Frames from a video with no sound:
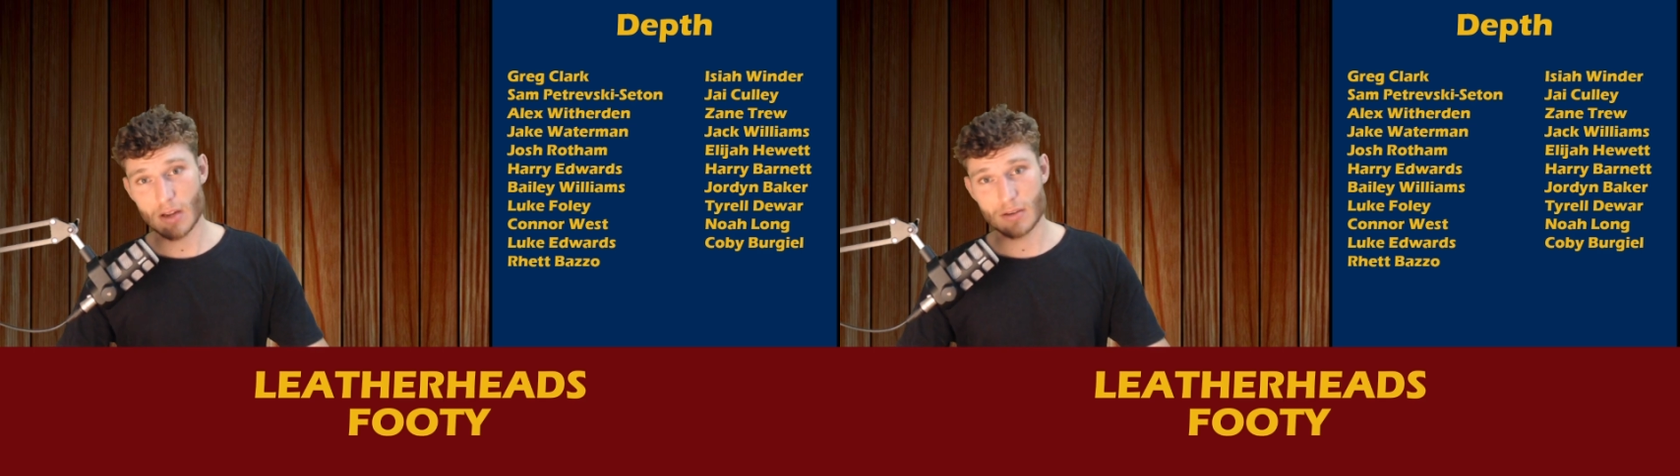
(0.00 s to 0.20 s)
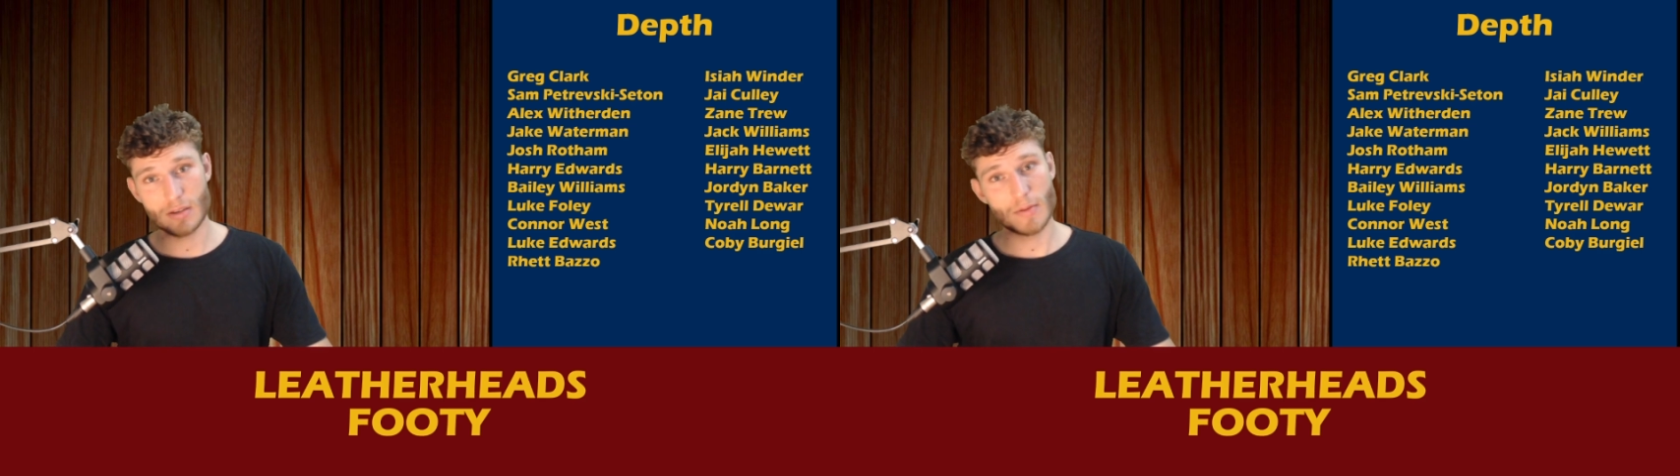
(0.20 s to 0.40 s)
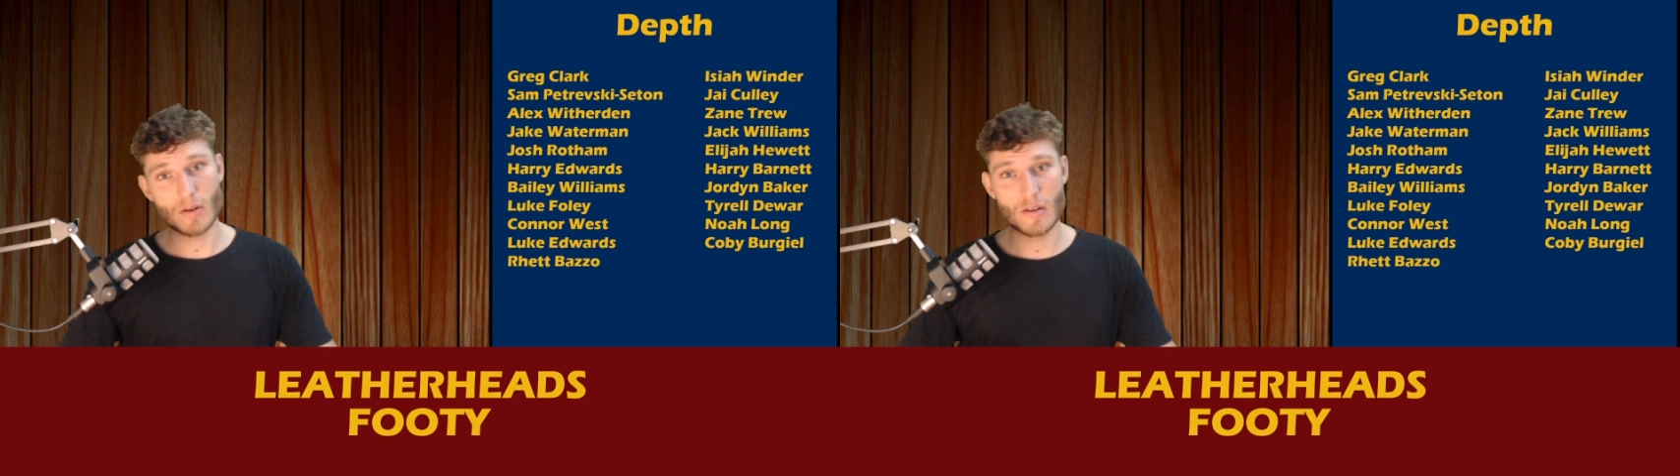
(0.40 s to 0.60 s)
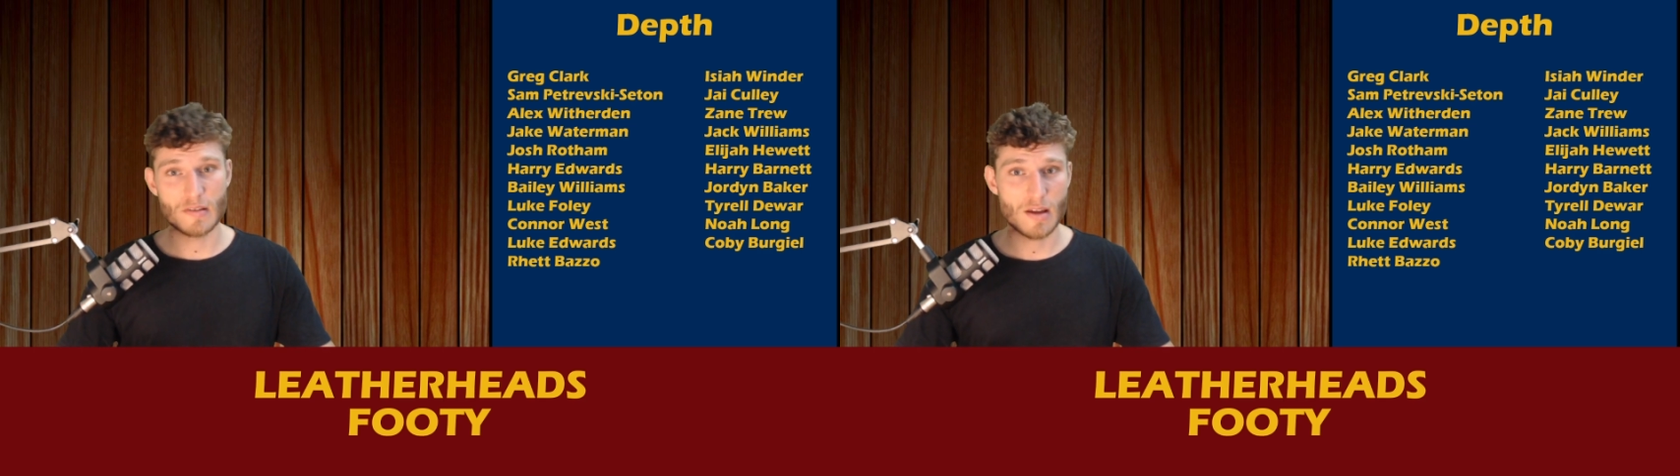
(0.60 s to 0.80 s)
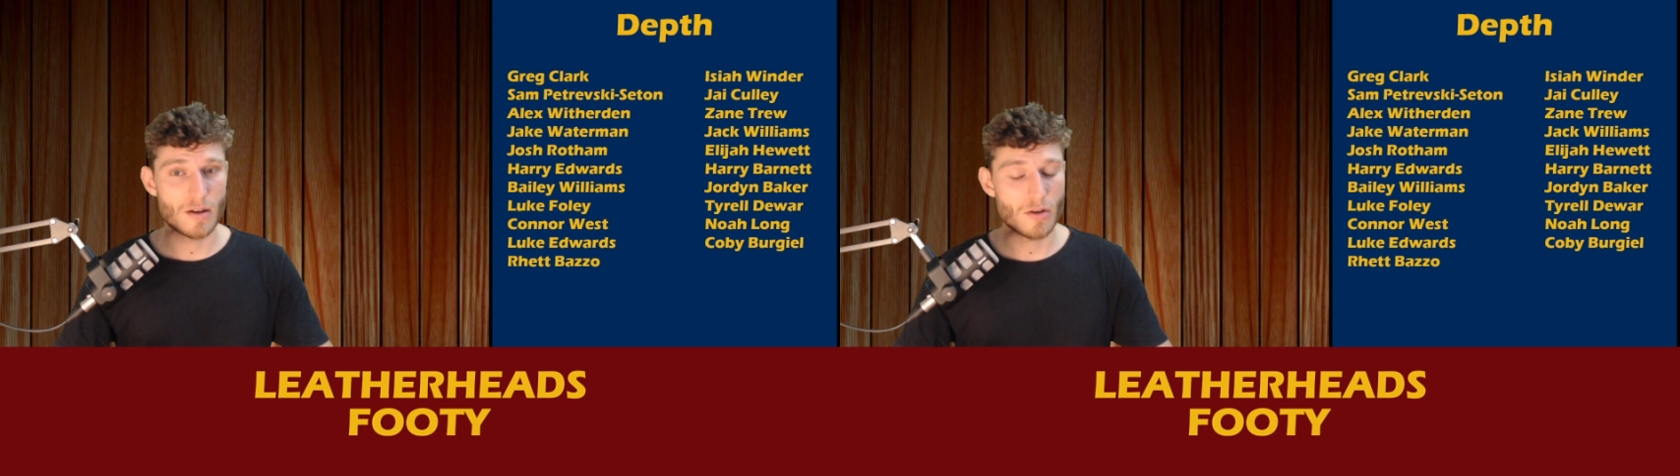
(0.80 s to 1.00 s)
much, to be
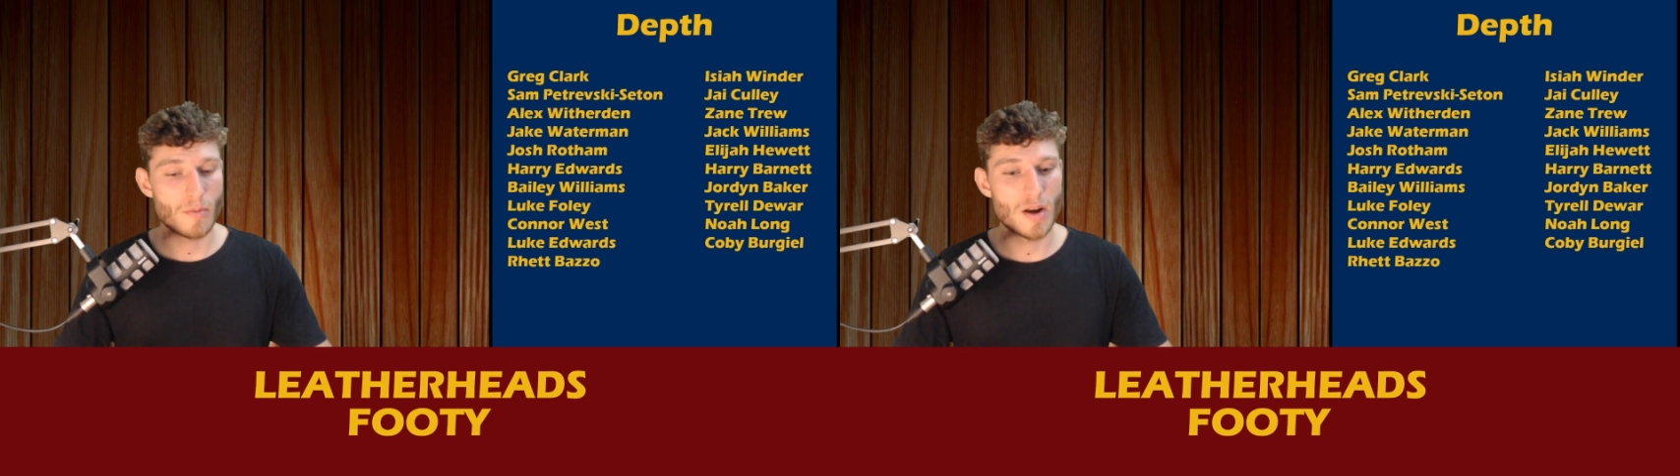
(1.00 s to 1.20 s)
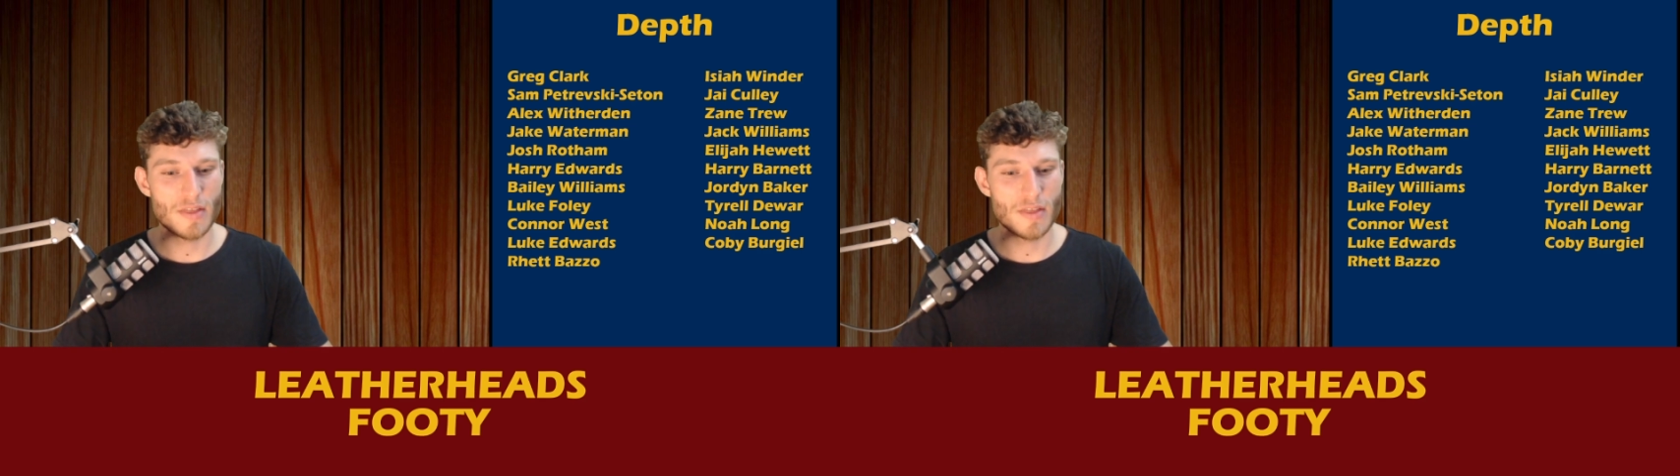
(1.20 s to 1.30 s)
honest, can't comment.